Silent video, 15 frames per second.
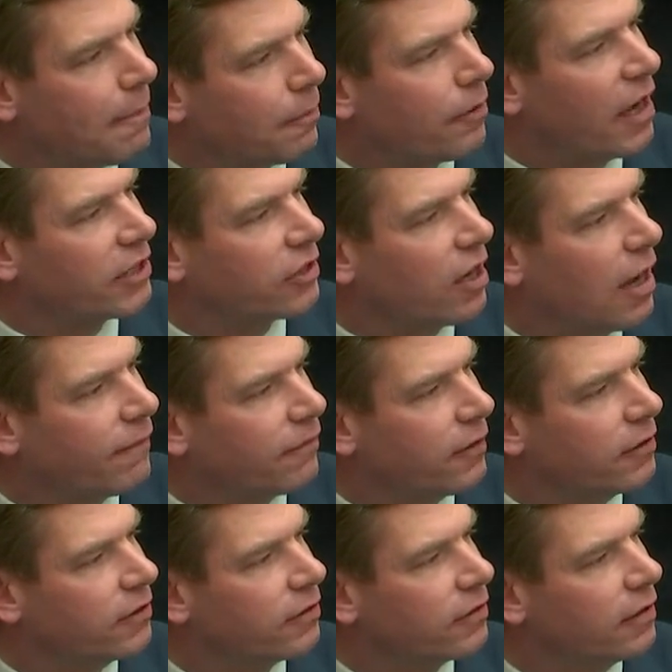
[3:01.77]
at a press
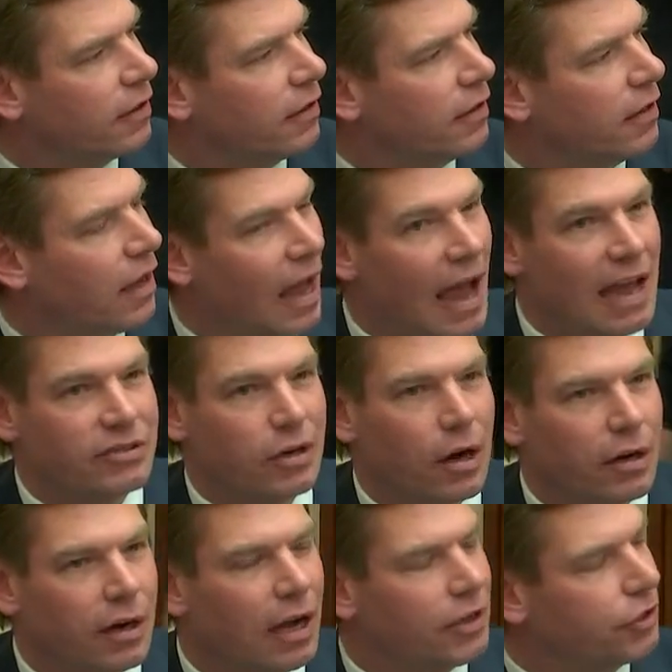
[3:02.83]
conference as
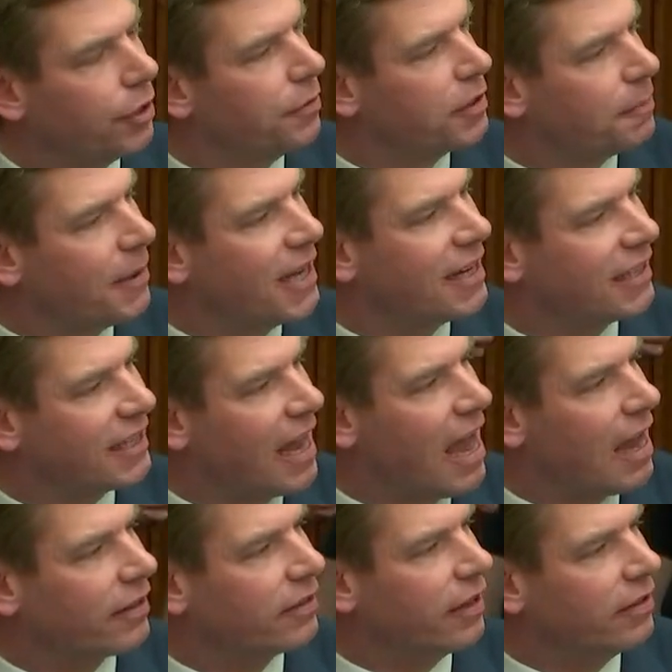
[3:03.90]
our country was being
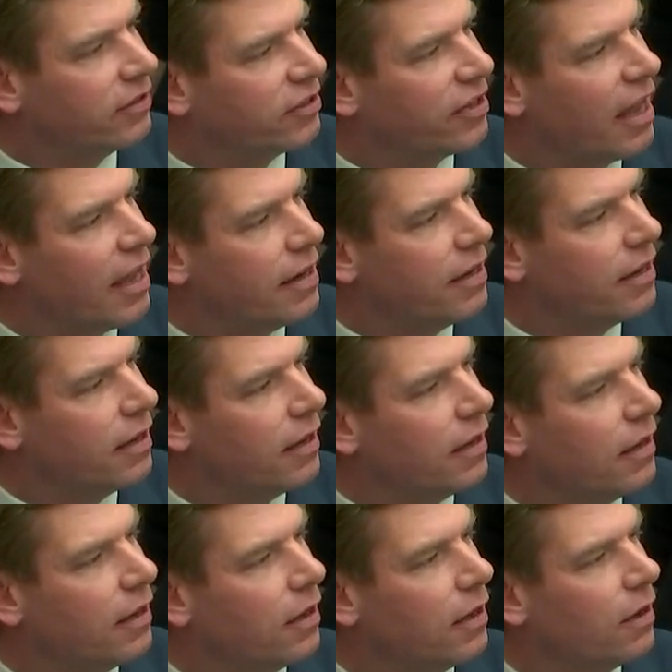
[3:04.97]
attacked and said,
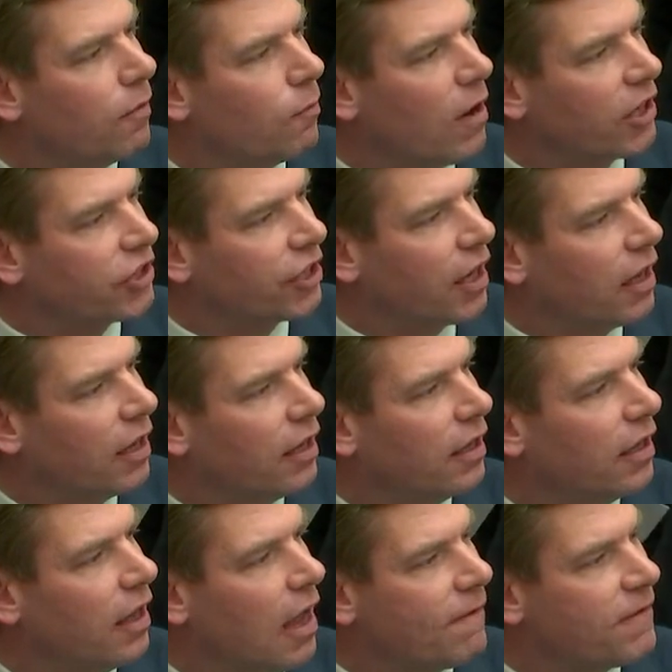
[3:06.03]
Russia,
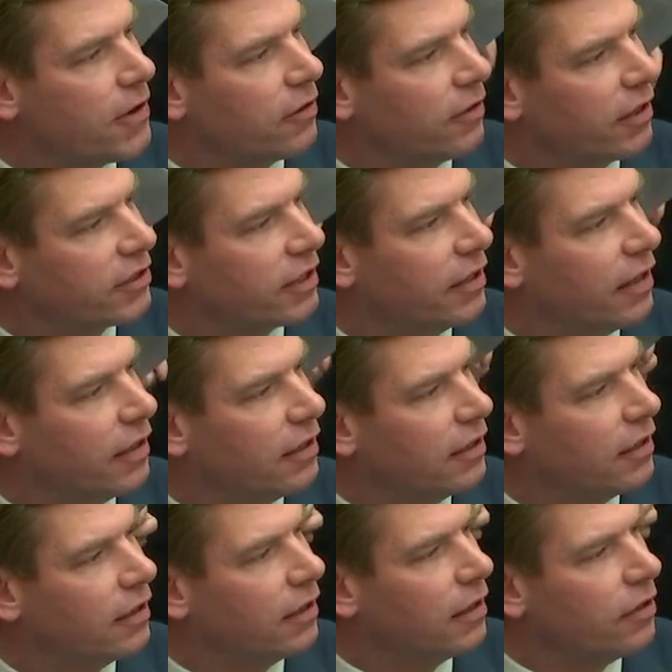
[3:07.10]
if you're
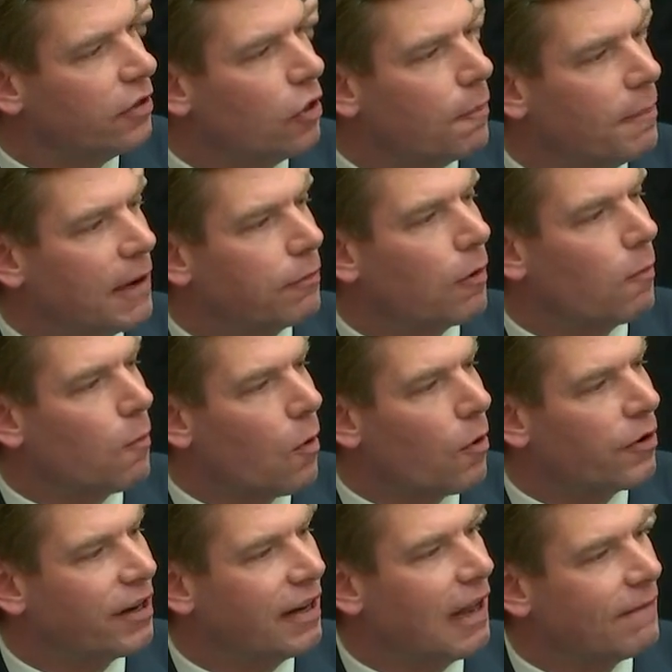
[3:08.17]
listening, you'll be
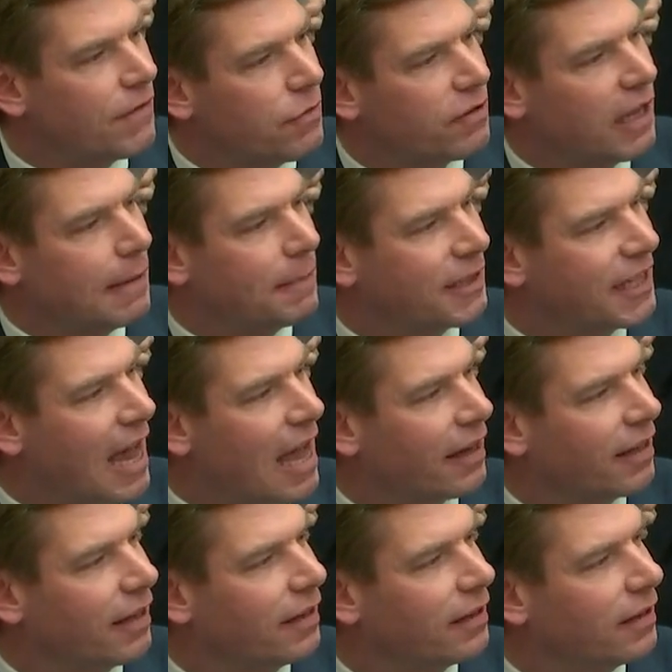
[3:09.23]
rewarded if you keep
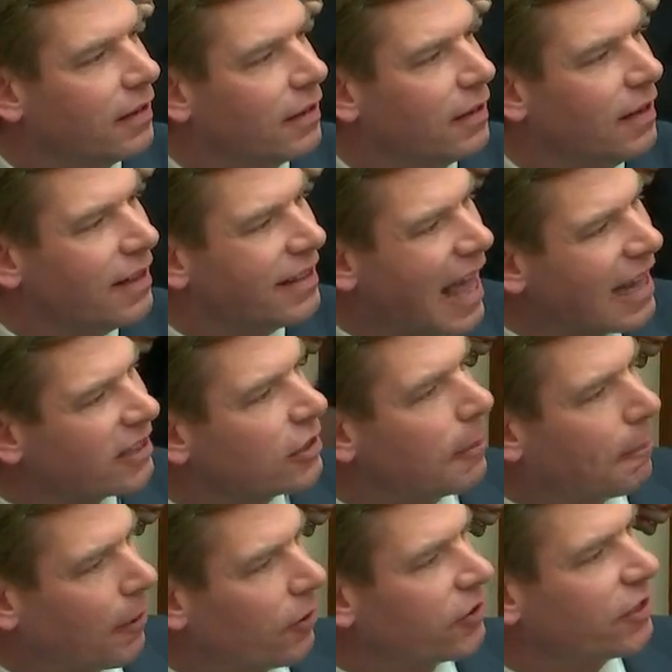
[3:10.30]
attacking. That's
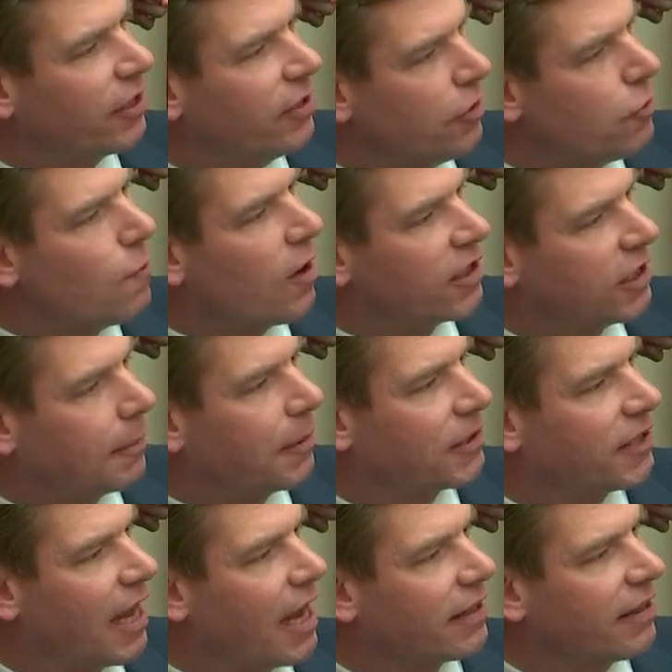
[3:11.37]
the person you want to
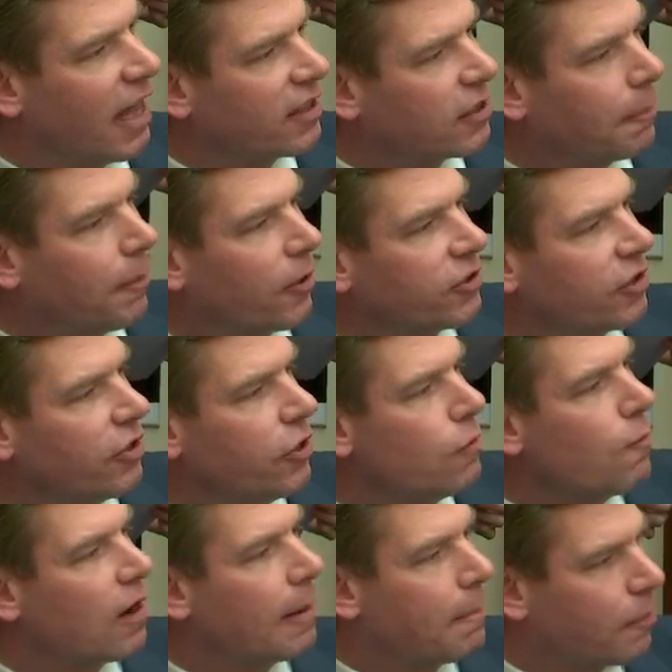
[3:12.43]
protect? That's the person
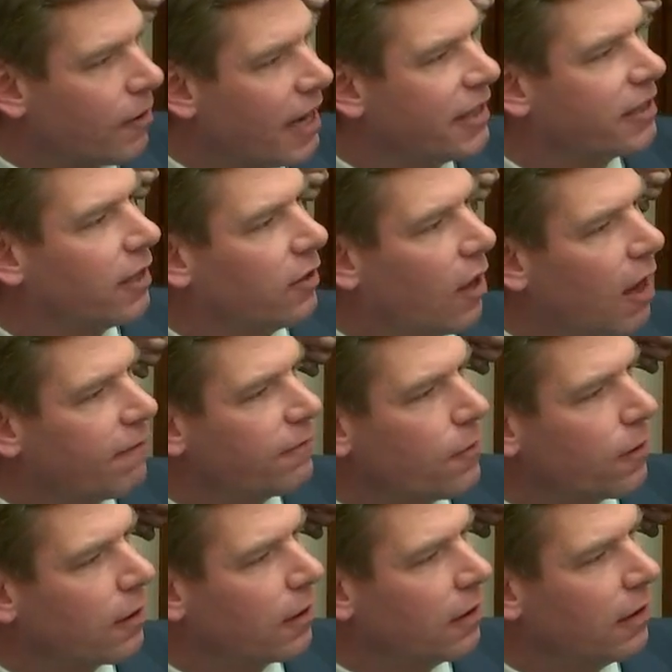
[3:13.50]
you want to break the law
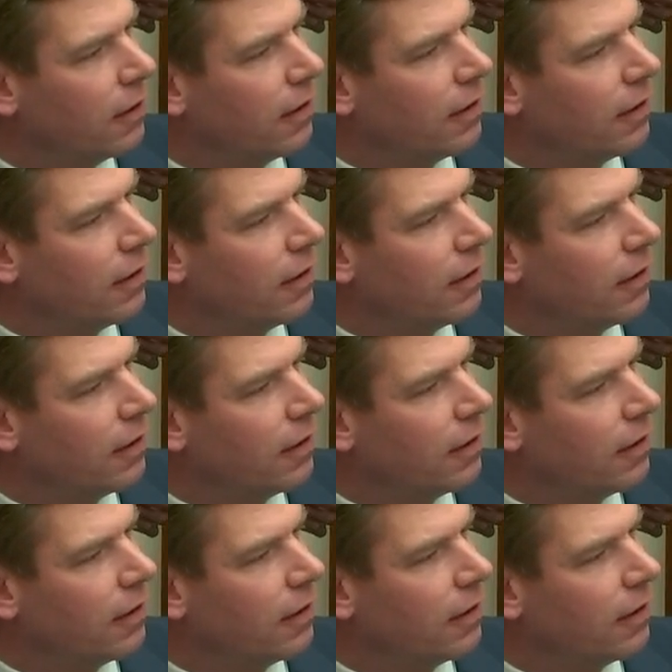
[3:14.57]
for?